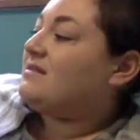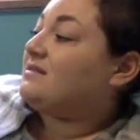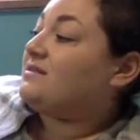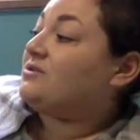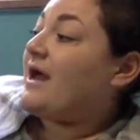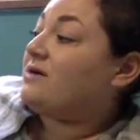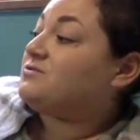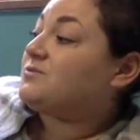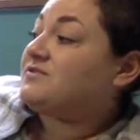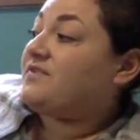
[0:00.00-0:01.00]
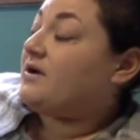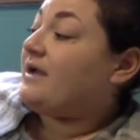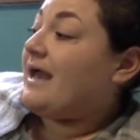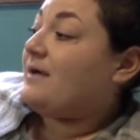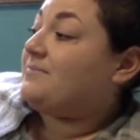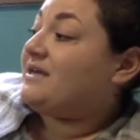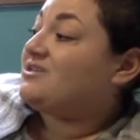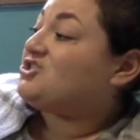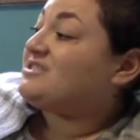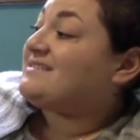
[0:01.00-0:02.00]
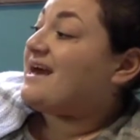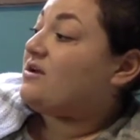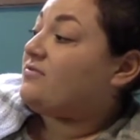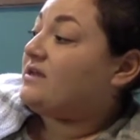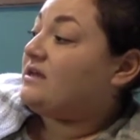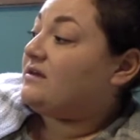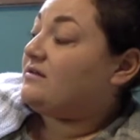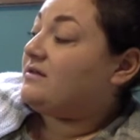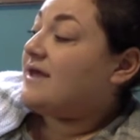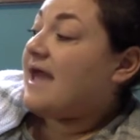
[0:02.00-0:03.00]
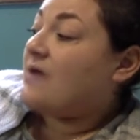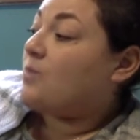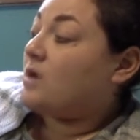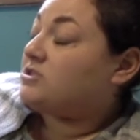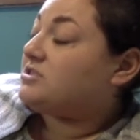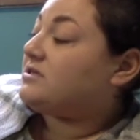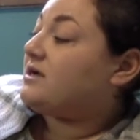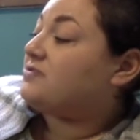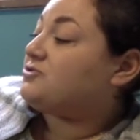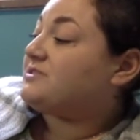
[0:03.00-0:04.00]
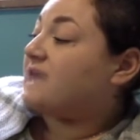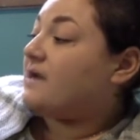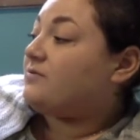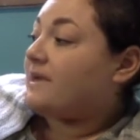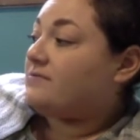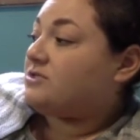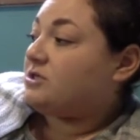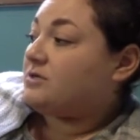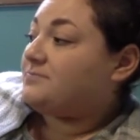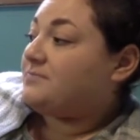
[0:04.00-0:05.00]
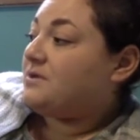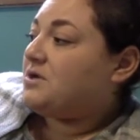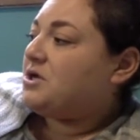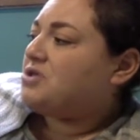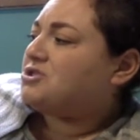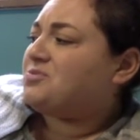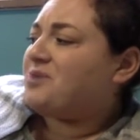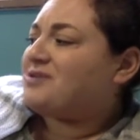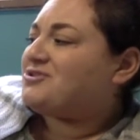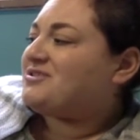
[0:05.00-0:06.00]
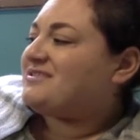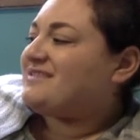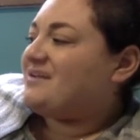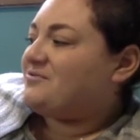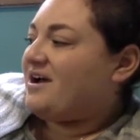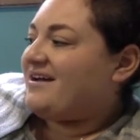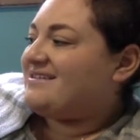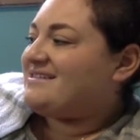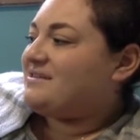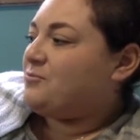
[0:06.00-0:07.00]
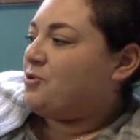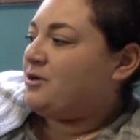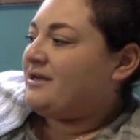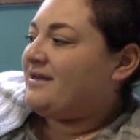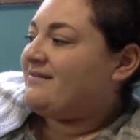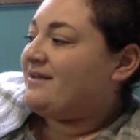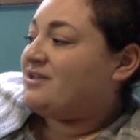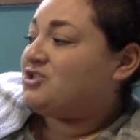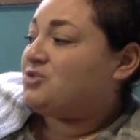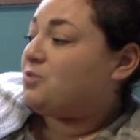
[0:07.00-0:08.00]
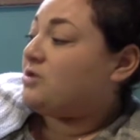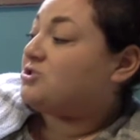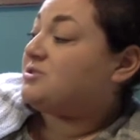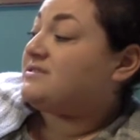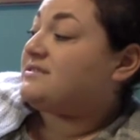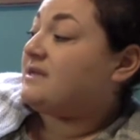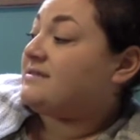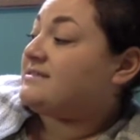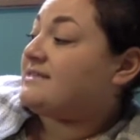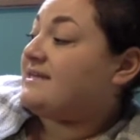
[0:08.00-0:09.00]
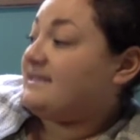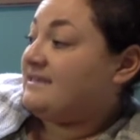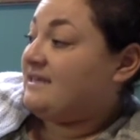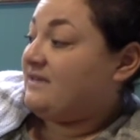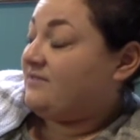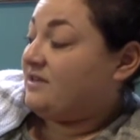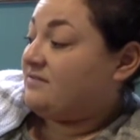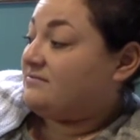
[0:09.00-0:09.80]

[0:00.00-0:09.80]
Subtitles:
The little house was very happy as she sat on the hill and watched the countryside around her. She watched the sun rise in the morning, and she watched the sun set in the evening.